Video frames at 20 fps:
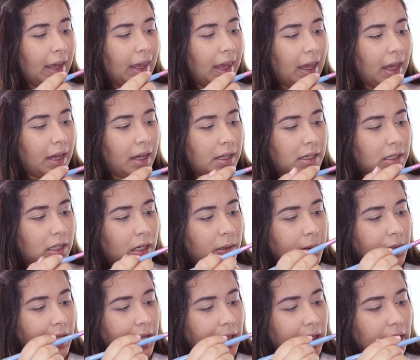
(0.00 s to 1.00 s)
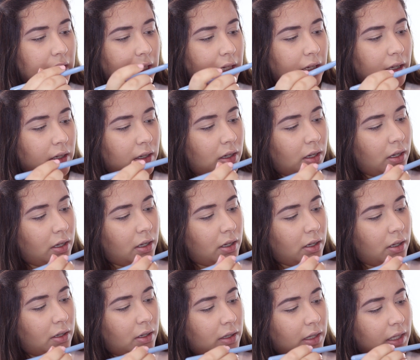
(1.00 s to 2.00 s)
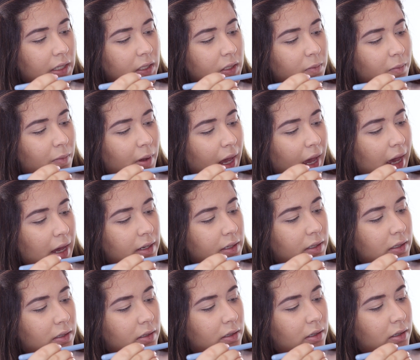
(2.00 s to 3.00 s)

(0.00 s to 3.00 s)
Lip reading: and I'm taking this matte,